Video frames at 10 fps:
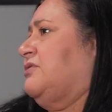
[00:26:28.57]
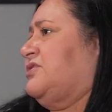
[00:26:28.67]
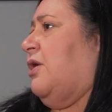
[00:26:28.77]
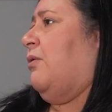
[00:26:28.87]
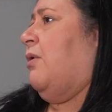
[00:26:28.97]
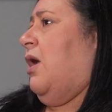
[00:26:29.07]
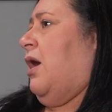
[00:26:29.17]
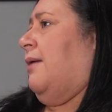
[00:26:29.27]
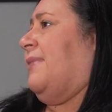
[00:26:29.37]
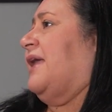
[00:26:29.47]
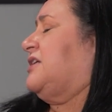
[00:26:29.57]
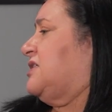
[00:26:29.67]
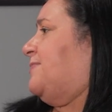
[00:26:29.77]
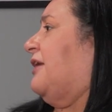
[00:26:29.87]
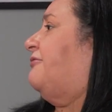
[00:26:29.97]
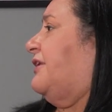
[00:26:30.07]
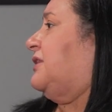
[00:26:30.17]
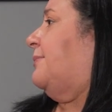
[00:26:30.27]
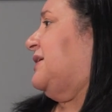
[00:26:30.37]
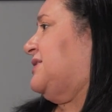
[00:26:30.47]
So that does benefit
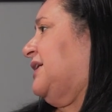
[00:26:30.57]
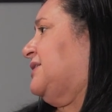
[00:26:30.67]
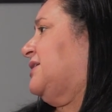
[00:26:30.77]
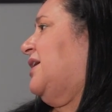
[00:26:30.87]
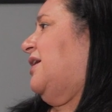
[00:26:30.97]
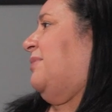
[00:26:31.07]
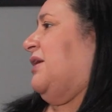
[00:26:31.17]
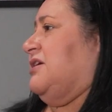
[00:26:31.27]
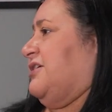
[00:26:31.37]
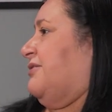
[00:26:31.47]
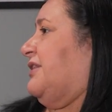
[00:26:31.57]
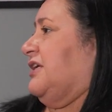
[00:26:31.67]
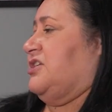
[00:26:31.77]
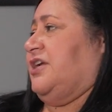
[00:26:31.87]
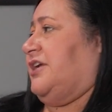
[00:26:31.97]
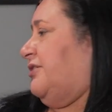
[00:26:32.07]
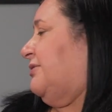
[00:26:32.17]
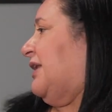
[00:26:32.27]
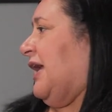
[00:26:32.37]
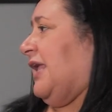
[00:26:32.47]
the business because there are things she can do
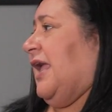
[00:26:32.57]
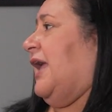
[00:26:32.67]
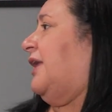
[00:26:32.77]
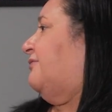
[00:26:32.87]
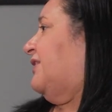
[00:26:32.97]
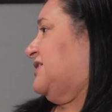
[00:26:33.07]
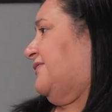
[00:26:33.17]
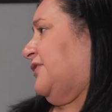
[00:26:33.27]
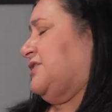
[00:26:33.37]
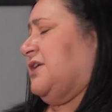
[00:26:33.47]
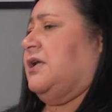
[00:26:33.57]
that I can't, and vice versa.